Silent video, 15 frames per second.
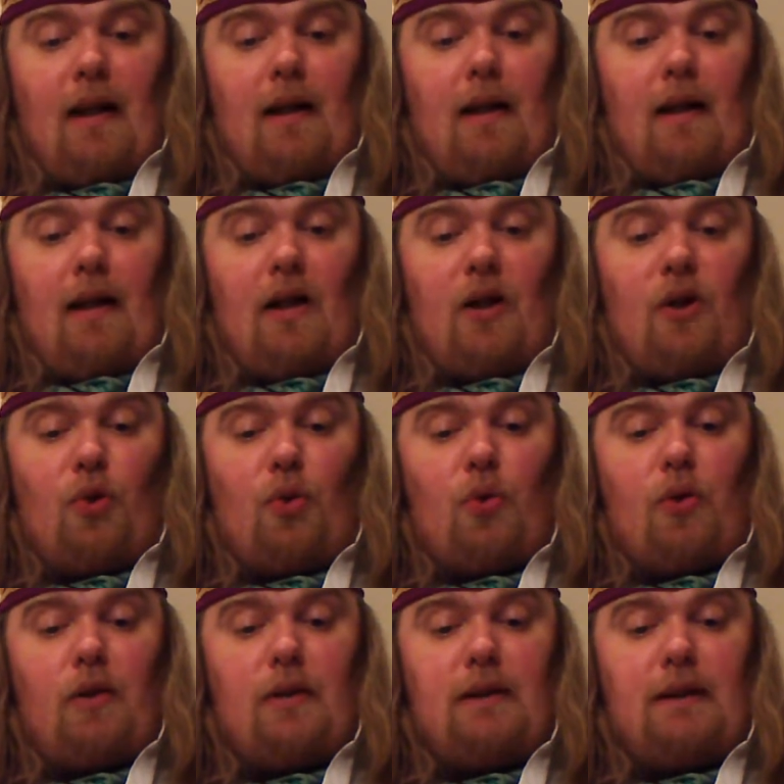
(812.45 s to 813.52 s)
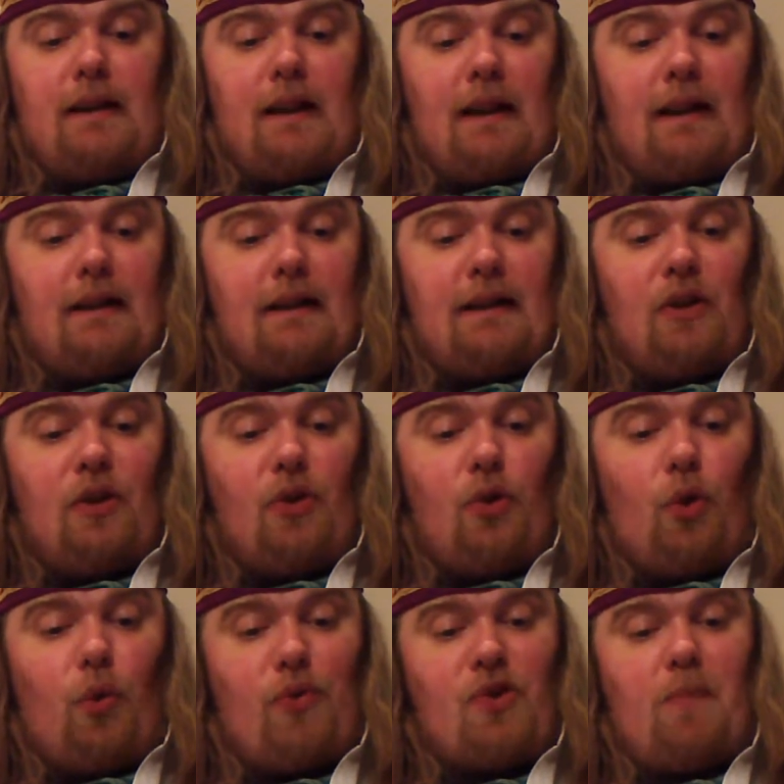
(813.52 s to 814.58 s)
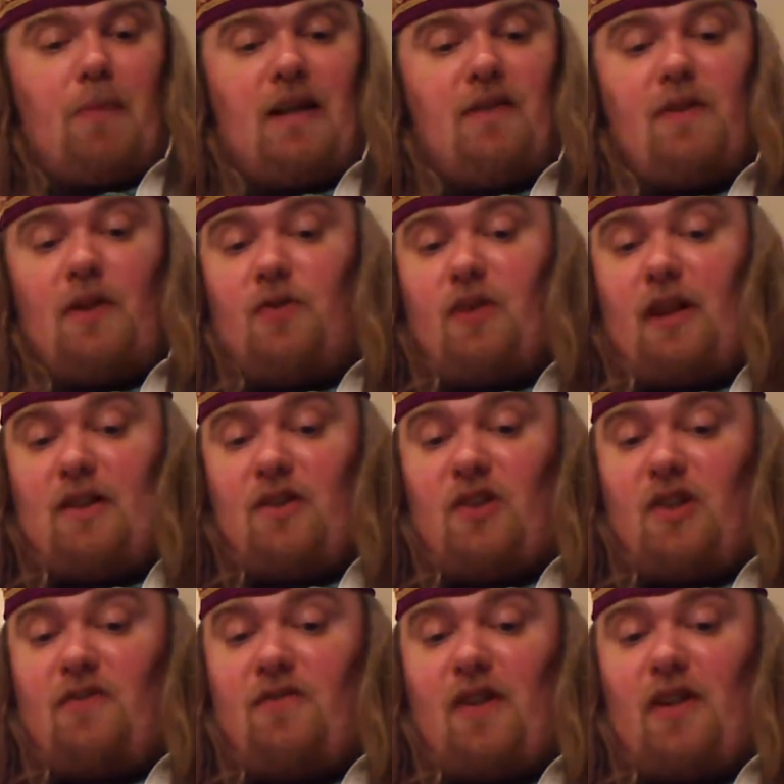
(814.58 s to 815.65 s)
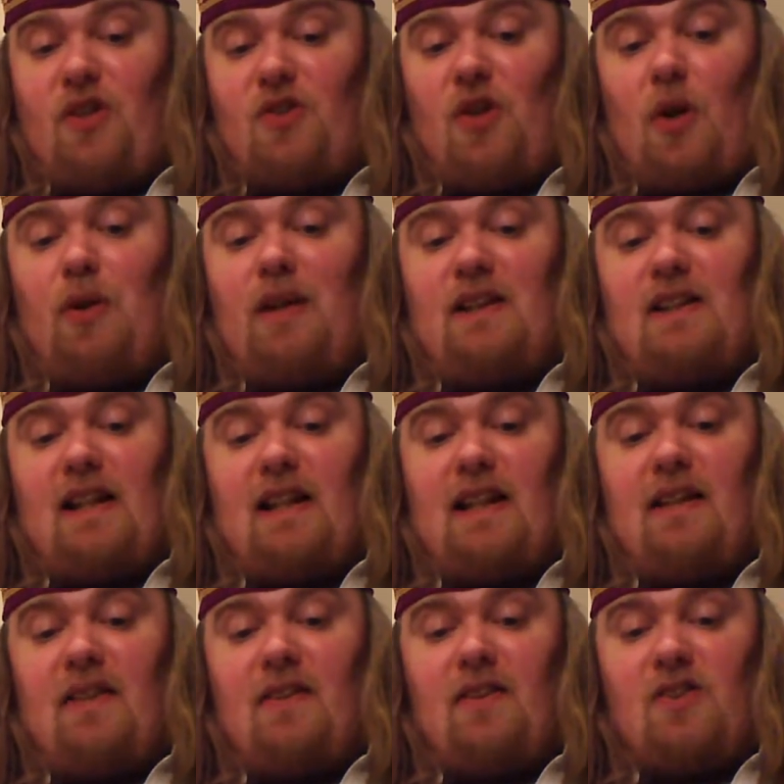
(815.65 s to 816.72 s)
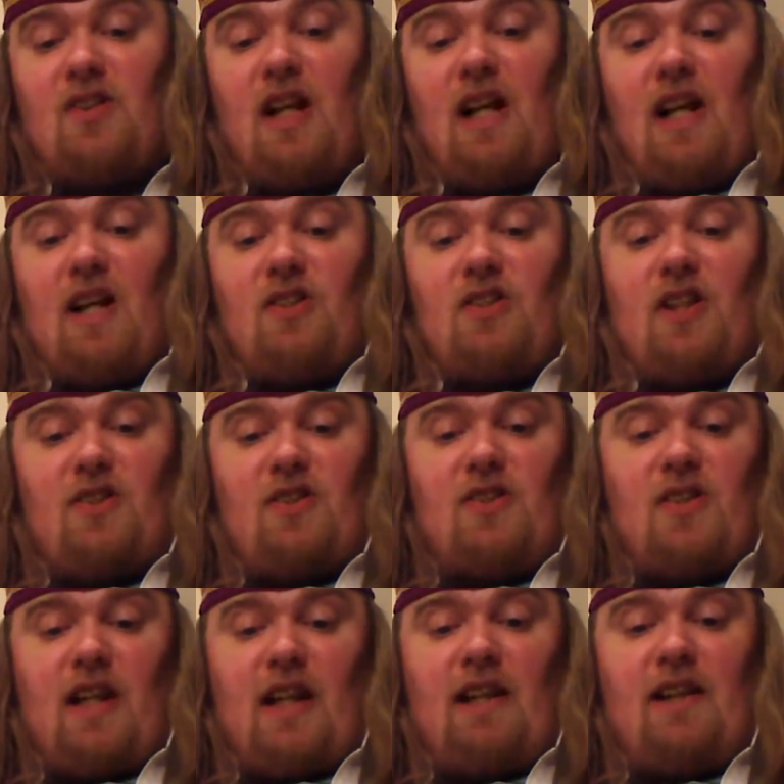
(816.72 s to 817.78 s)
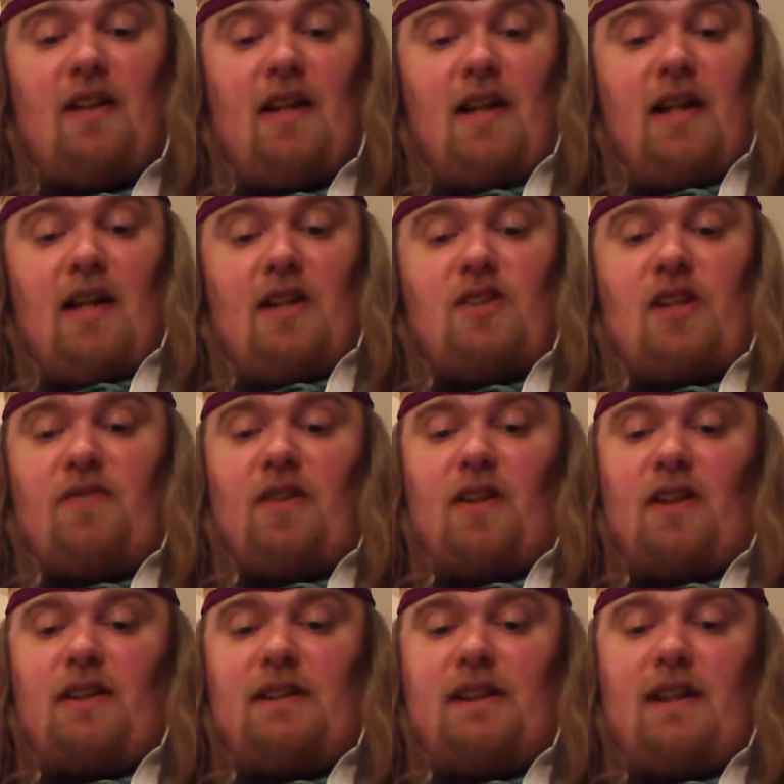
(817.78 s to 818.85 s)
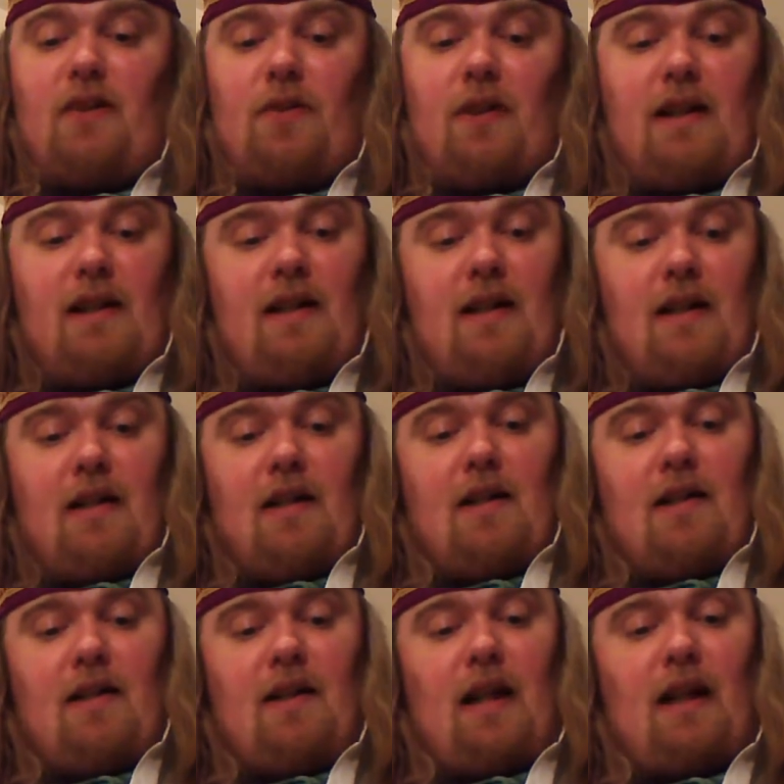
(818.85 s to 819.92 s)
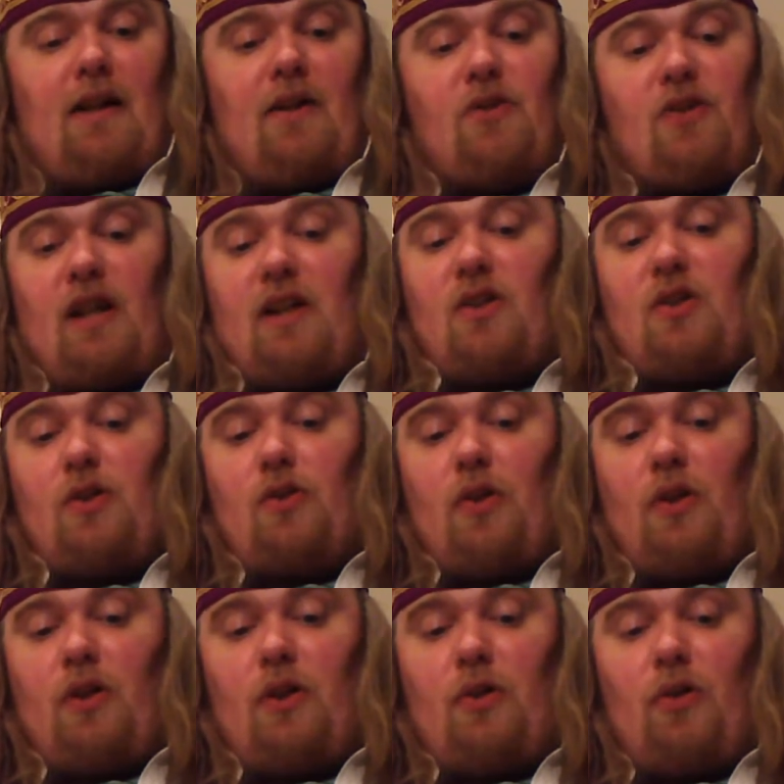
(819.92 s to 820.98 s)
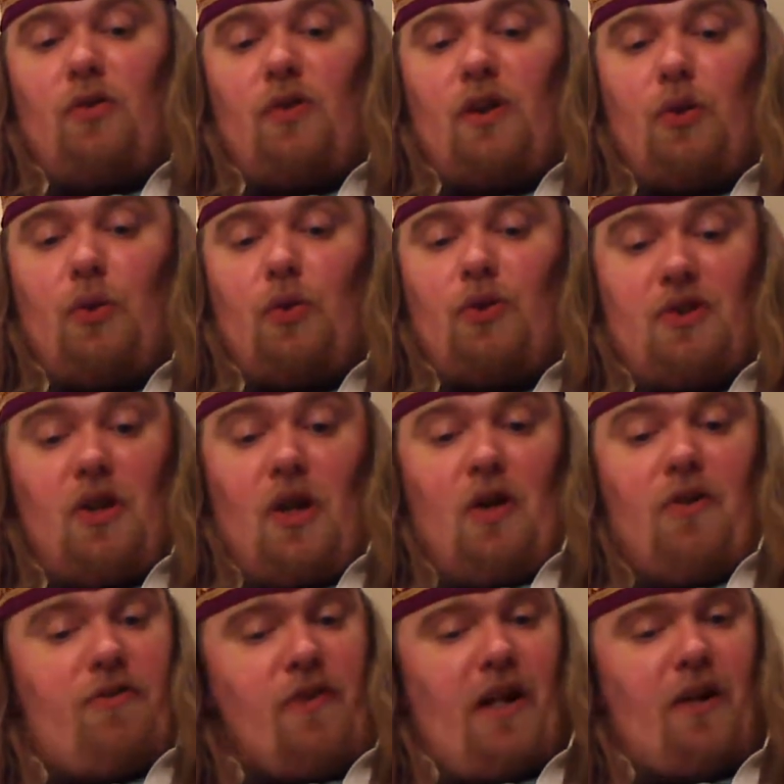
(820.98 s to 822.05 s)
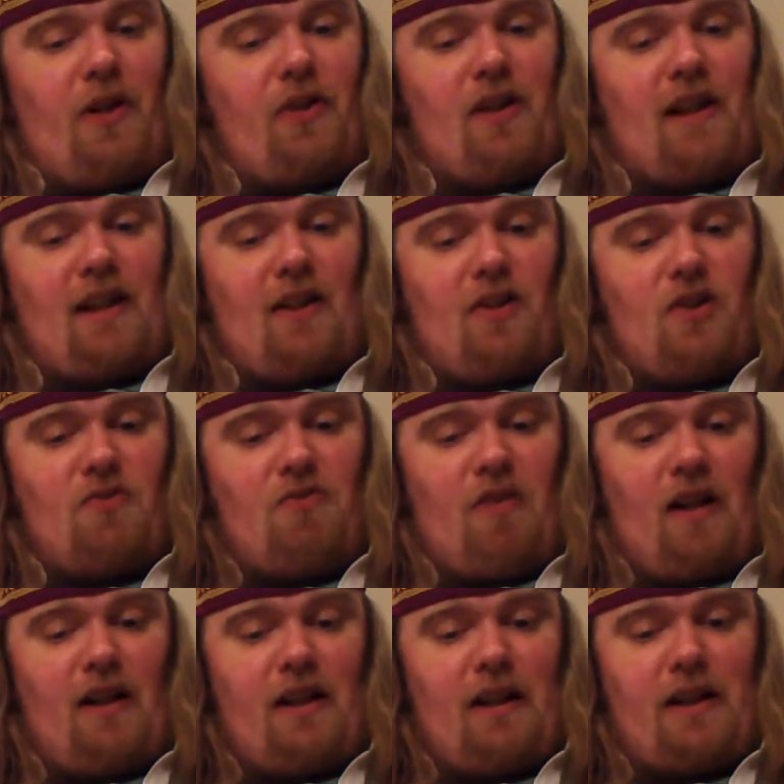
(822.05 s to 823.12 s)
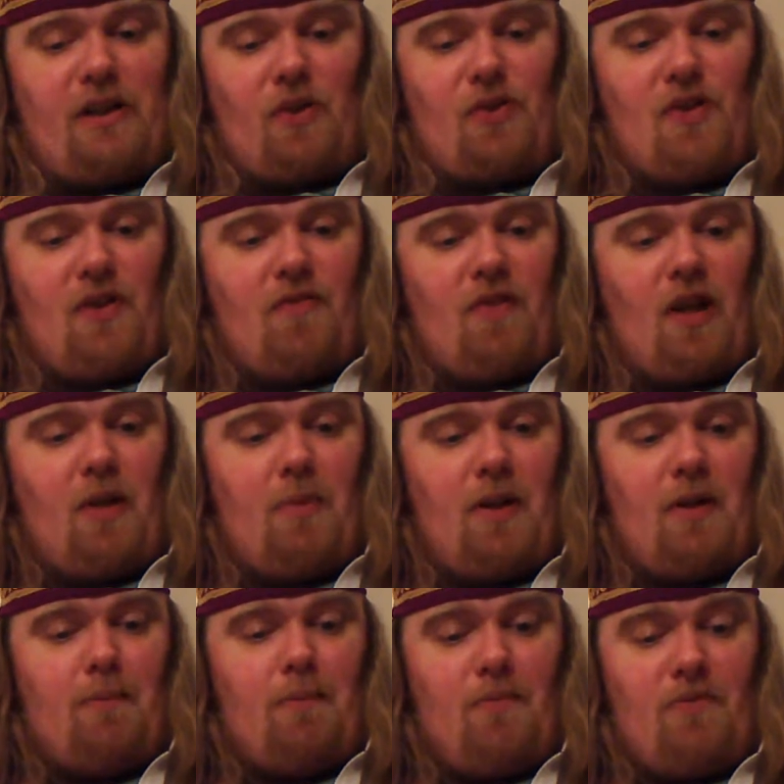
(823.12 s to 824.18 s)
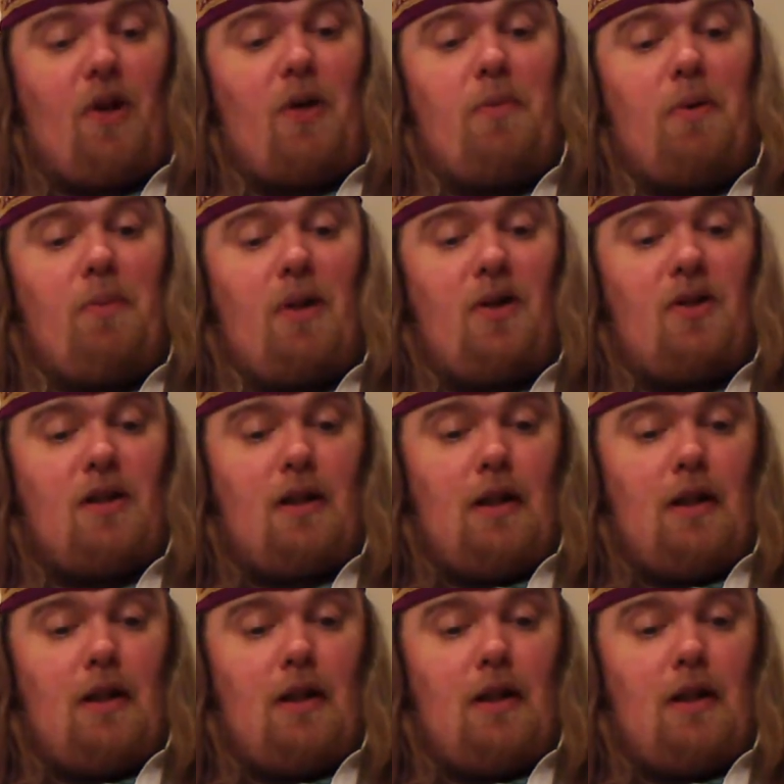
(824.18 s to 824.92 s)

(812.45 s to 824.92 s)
Nor was the belief in dragons confined solely to heathens, since in 793 the Anglo-Saxon Chronicle recorded fairy dragons flying across the firmament.